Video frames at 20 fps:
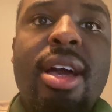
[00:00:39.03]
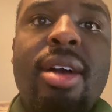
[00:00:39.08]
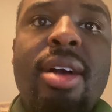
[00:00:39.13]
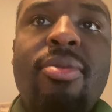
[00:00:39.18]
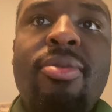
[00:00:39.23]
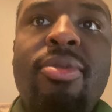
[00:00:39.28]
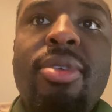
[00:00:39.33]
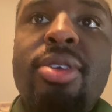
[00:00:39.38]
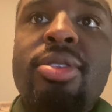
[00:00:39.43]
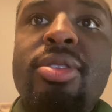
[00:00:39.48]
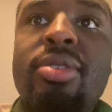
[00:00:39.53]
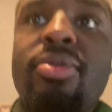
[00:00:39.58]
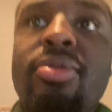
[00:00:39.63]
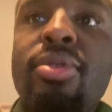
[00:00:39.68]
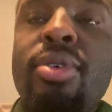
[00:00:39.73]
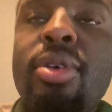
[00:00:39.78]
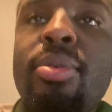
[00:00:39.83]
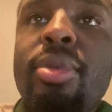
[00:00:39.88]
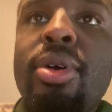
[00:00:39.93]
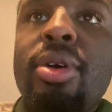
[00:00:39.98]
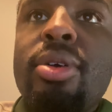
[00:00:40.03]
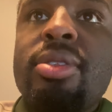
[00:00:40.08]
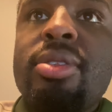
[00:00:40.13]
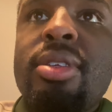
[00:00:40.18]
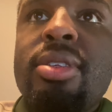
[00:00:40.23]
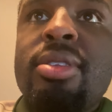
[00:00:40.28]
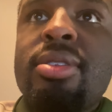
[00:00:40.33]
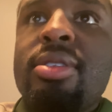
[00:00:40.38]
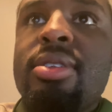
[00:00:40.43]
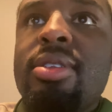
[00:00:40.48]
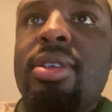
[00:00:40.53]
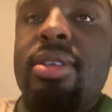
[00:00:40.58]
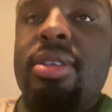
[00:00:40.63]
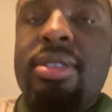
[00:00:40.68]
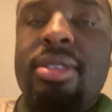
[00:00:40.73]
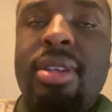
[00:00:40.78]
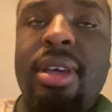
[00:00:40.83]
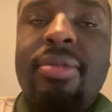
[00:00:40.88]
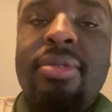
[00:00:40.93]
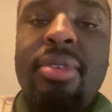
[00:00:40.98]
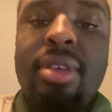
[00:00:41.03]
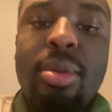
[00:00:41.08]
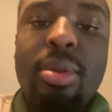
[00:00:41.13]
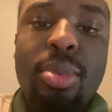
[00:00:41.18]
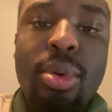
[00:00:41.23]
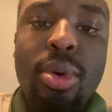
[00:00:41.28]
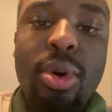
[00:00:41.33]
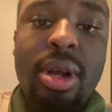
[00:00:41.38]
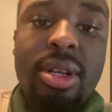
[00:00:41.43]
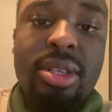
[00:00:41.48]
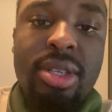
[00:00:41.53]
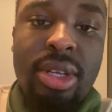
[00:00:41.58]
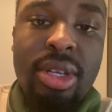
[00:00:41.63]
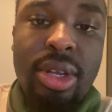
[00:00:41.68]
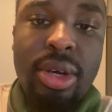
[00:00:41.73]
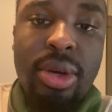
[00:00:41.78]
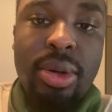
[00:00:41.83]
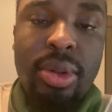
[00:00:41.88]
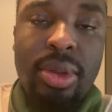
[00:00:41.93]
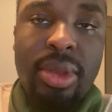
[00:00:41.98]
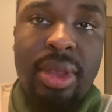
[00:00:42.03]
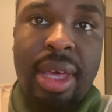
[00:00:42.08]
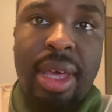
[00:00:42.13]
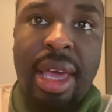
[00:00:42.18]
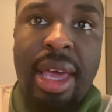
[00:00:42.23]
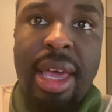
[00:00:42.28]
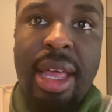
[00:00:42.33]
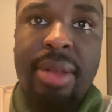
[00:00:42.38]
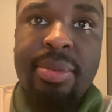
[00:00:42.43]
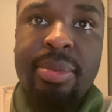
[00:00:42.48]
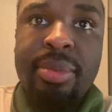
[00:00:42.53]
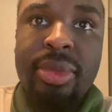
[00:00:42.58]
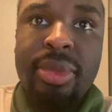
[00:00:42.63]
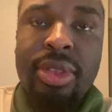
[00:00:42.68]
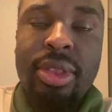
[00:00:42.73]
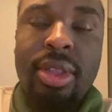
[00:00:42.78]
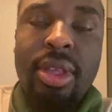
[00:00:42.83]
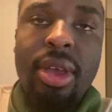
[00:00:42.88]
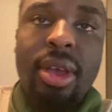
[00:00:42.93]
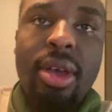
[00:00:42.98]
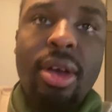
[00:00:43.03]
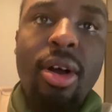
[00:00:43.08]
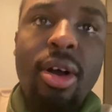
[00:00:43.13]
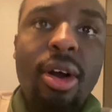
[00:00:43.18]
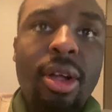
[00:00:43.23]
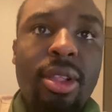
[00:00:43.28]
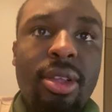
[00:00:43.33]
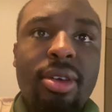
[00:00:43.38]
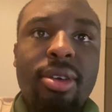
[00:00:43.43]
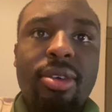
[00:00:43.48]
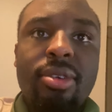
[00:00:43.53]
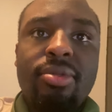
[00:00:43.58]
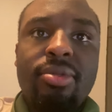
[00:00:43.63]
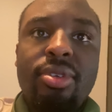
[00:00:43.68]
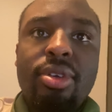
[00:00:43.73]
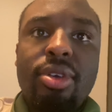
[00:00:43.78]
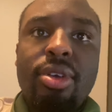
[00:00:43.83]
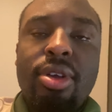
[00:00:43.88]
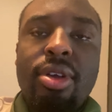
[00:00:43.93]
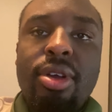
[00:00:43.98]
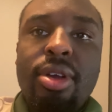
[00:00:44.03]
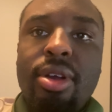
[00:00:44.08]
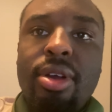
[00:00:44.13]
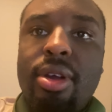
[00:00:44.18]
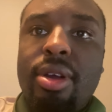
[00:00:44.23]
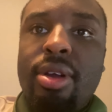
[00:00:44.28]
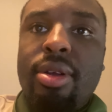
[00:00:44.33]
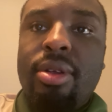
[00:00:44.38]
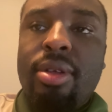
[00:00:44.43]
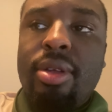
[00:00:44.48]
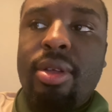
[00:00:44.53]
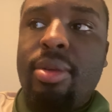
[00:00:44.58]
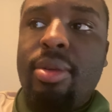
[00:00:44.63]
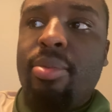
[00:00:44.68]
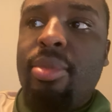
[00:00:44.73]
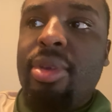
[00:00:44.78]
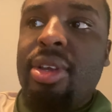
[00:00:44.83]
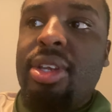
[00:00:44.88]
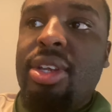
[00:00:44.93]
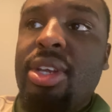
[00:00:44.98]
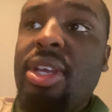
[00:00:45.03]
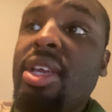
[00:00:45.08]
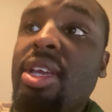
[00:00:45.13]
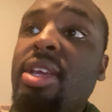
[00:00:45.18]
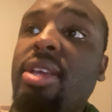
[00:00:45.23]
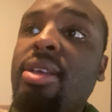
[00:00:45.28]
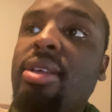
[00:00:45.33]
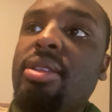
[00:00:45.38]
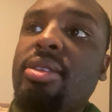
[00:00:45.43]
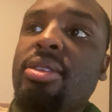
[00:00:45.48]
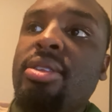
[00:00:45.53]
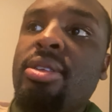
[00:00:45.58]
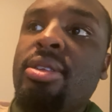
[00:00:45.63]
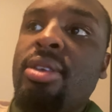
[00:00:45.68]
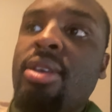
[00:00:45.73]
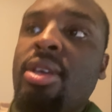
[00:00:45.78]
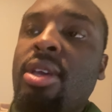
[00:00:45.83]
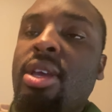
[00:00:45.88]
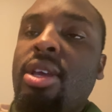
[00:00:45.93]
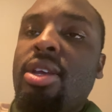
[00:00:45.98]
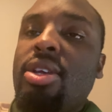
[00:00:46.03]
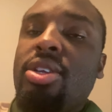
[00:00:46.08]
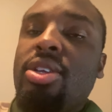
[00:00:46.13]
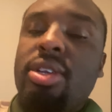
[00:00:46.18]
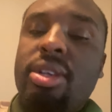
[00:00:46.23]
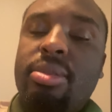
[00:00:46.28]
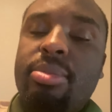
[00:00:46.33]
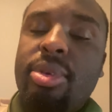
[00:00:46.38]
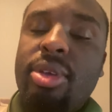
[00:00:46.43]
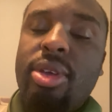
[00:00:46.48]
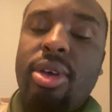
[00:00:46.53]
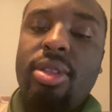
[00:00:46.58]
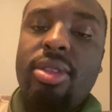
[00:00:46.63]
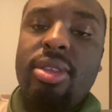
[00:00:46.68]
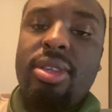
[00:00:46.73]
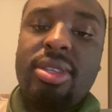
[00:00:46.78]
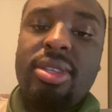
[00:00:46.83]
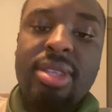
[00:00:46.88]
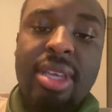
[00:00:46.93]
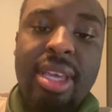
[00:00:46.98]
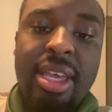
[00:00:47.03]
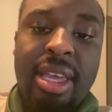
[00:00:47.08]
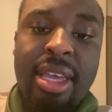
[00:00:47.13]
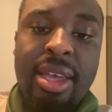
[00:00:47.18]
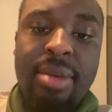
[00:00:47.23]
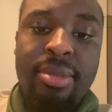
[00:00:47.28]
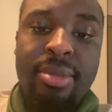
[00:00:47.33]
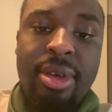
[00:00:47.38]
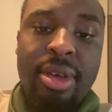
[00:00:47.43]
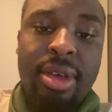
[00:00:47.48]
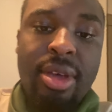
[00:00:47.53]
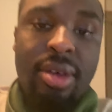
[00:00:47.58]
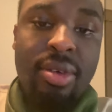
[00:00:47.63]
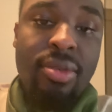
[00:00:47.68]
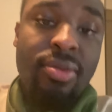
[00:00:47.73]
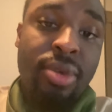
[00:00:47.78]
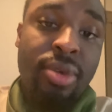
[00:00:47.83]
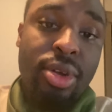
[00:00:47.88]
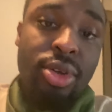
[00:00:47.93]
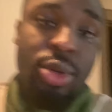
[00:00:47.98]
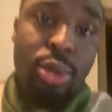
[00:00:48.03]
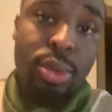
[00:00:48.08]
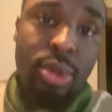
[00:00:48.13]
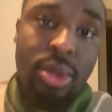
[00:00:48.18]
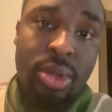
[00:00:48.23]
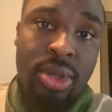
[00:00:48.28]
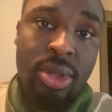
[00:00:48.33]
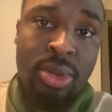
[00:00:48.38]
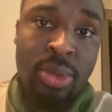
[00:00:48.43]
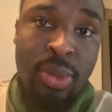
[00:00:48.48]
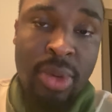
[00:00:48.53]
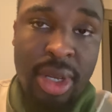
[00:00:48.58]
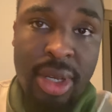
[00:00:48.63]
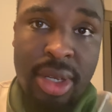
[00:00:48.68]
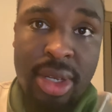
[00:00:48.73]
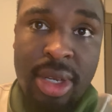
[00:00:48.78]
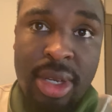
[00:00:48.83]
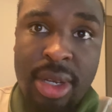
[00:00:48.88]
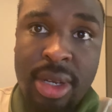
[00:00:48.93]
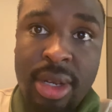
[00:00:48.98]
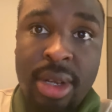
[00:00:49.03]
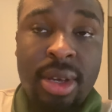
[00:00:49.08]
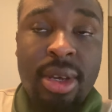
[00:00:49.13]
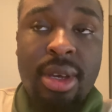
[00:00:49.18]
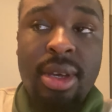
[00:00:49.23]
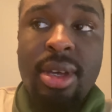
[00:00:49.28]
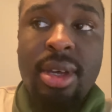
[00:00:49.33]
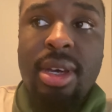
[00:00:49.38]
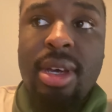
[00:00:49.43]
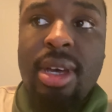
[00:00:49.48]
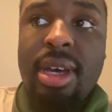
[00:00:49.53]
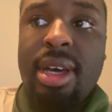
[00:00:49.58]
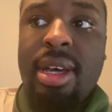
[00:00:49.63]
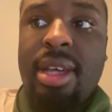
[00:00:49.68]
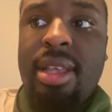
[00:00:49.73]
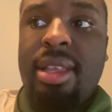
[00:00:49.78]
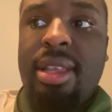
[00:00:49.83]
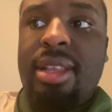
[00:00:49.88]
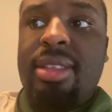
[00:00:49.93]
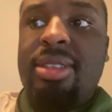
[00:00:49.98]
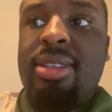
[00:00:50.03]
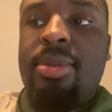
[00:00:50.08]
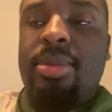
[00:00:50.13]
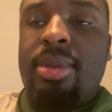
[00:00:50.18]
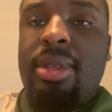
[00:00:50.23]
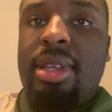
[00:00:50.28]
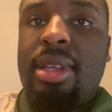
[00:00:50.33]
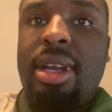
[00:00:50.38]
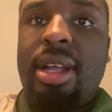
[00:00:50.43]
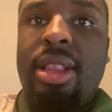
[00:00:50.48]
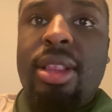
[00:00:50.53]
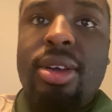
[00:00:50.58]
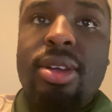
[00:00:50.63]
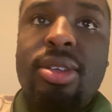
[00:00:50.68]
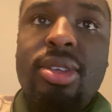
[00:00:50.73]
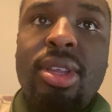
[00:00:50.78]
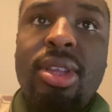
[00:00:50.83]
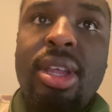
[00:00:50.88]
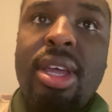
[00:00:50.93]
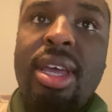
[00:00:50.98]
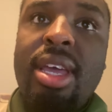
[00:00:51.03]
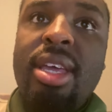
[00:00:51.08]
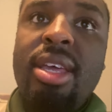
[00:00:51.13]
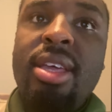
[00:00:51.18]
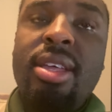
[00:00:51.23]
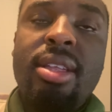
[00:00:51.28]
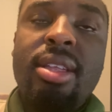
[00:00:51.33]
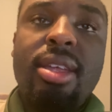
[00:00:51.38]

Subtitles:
first and foremost, it's definitely important to note that all of your machines should be on the same virtual switch. That's something that I learned today,